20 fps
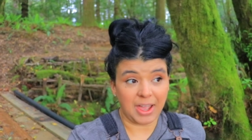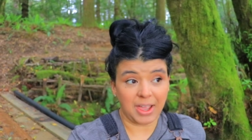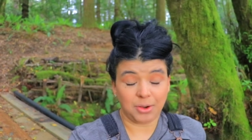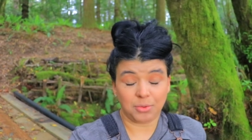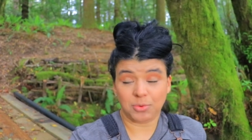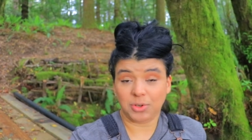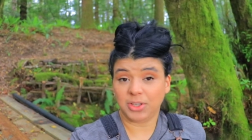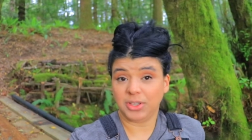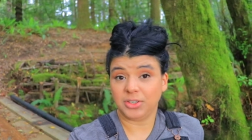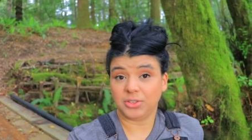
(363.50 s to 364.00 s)
I
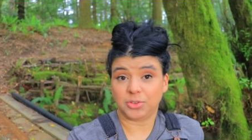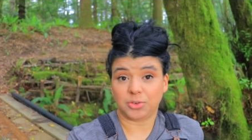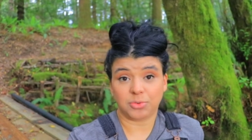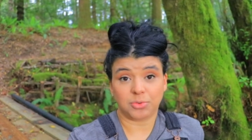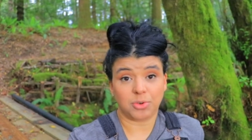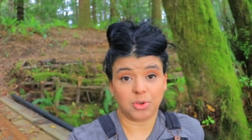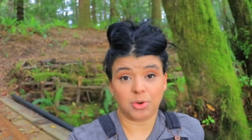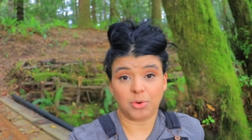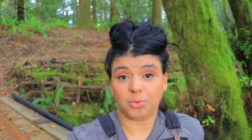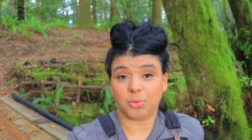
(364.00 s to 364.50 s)
really
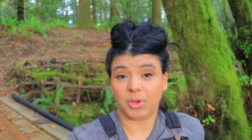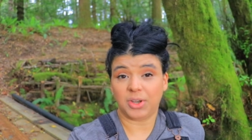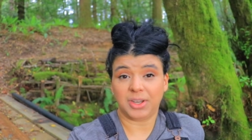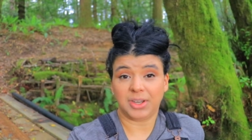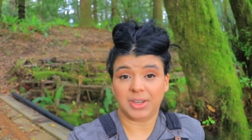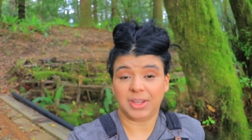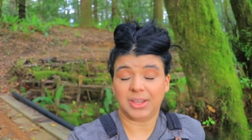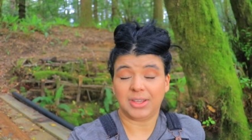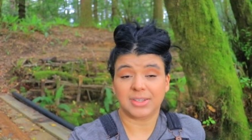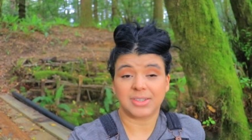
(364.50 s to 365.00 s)
don't know what
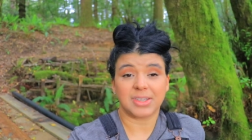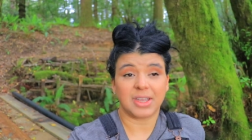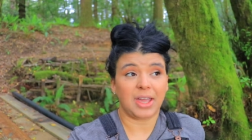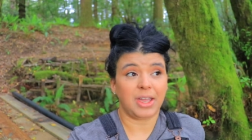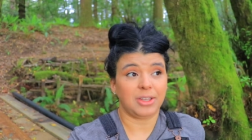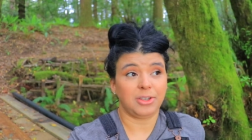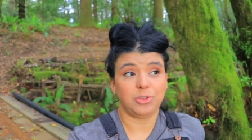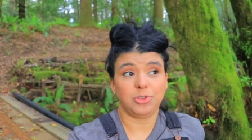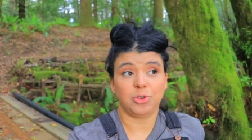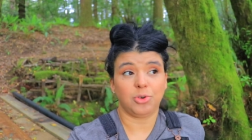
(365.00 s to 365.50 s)
it is.
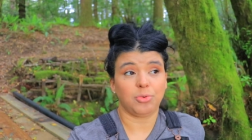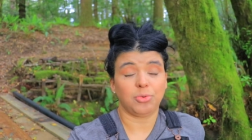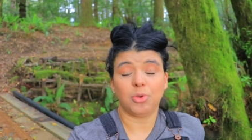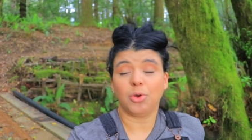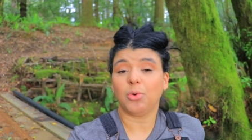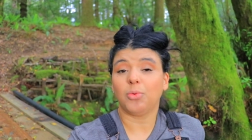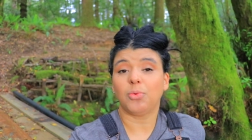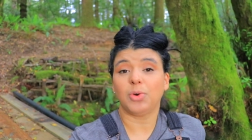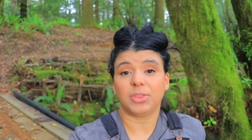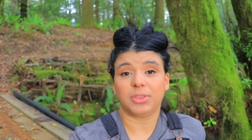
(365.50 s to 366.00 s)
I don't
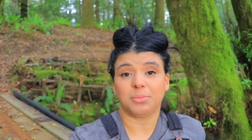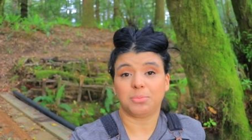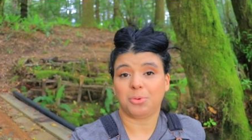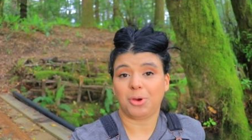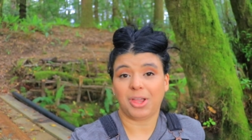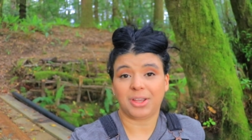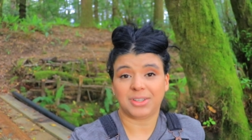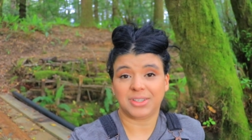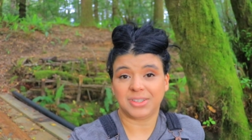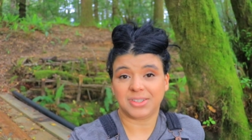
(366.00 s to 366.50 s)
know what the
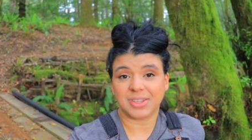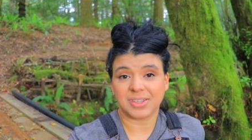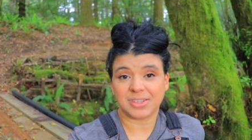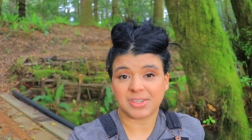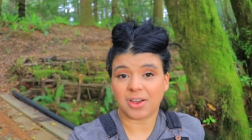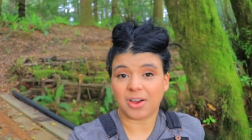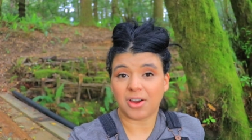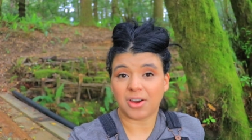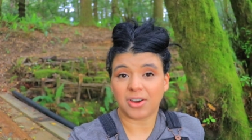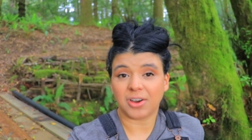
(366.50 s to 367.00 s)
practices
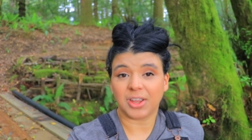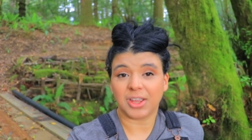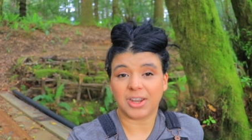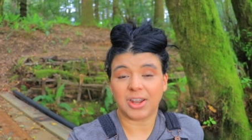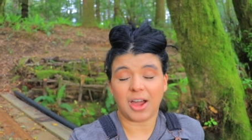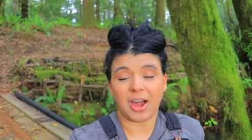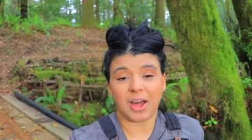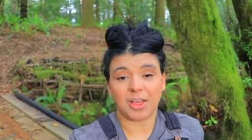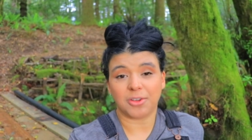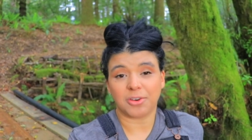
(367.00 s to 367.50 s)
are
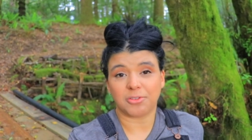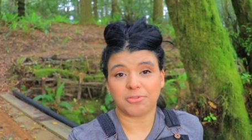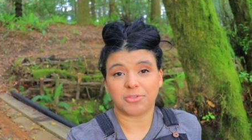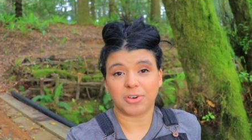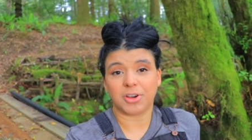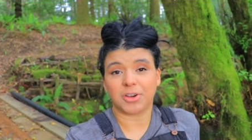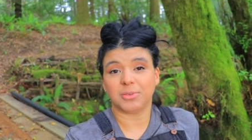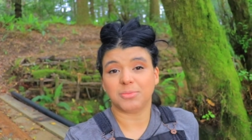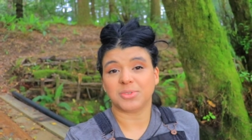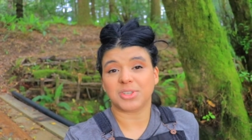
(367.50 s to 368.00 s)
in other
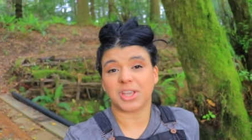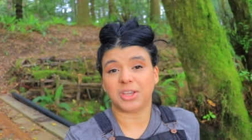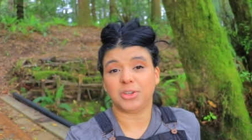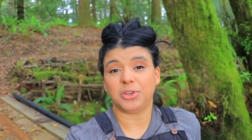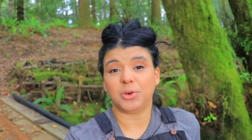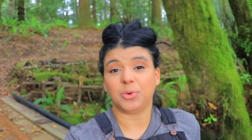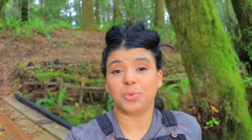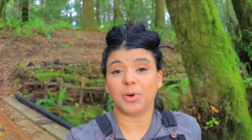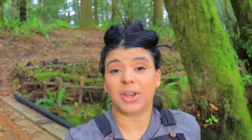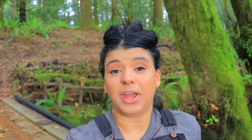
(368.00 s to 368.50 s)
farms. I
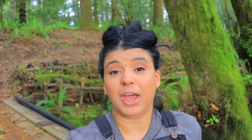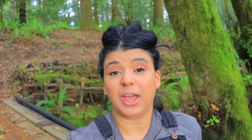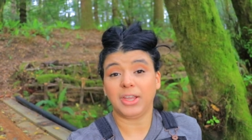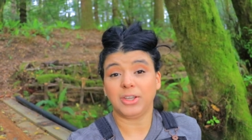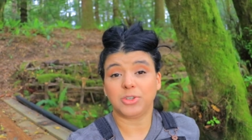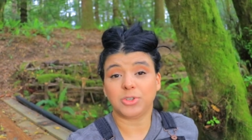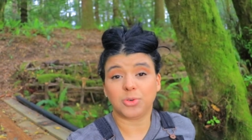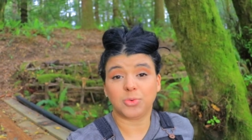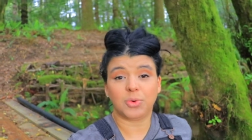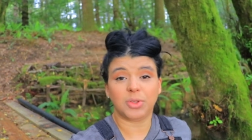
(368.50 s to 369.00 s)
know what I
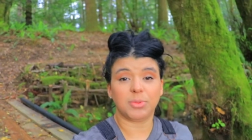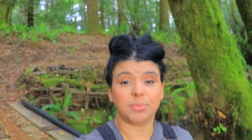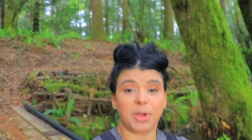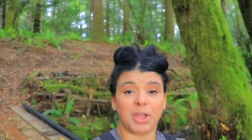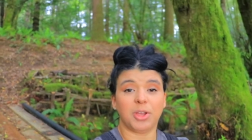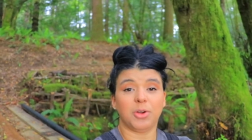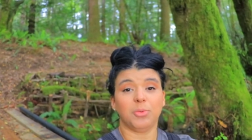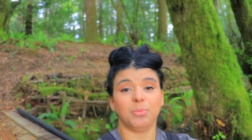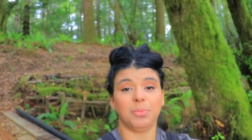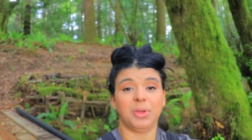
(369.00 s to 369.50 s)
do with
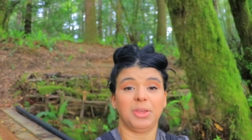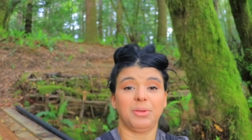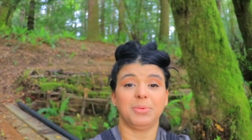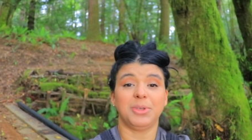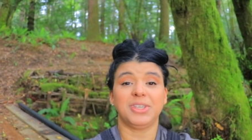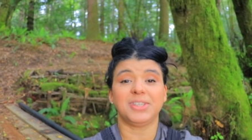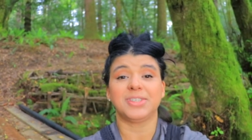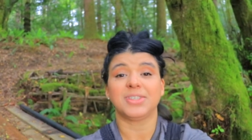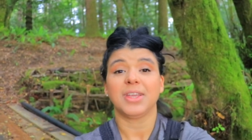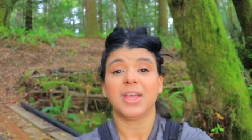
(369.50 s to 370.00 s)
my own
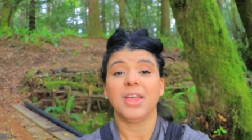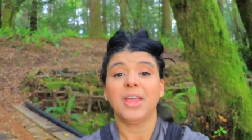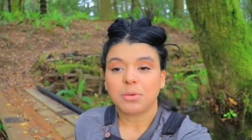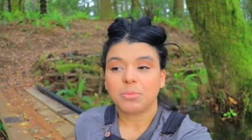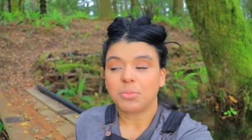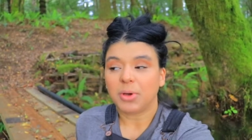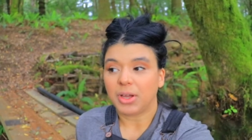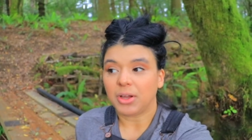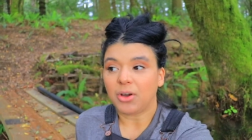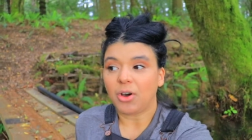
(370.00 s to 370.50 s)
babies.
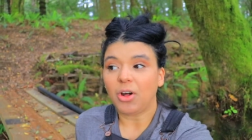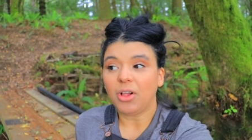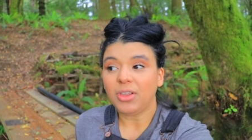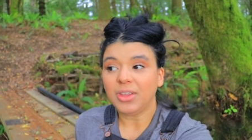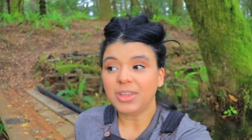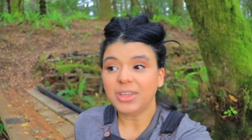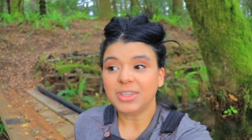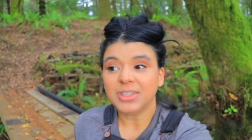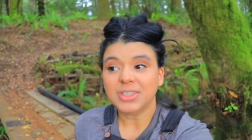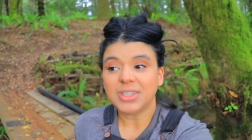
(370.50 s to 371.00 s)
But all
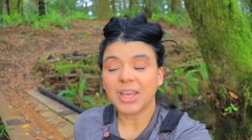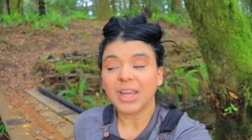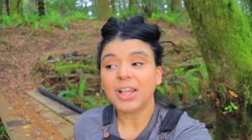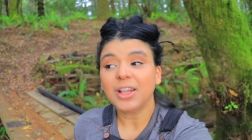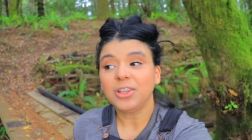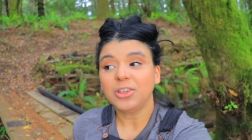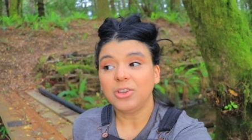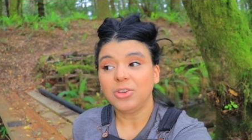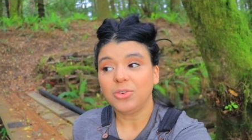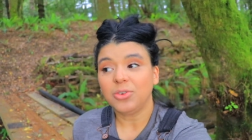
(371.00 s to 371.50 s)
I can
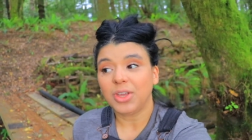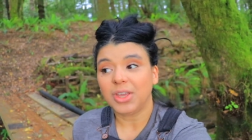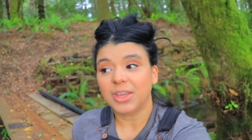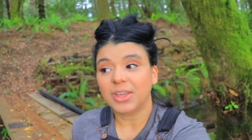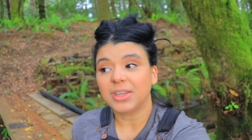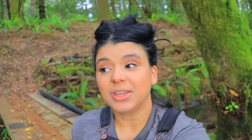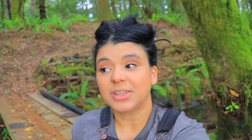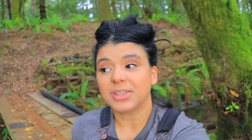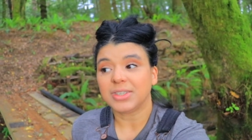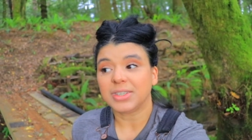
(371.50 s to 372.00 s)
tell you
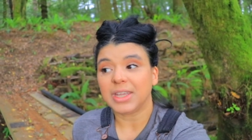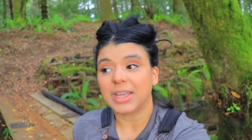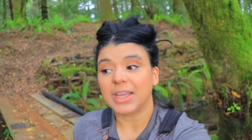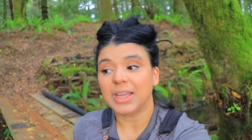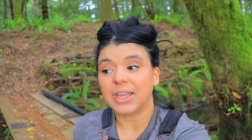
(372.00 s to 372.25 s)
is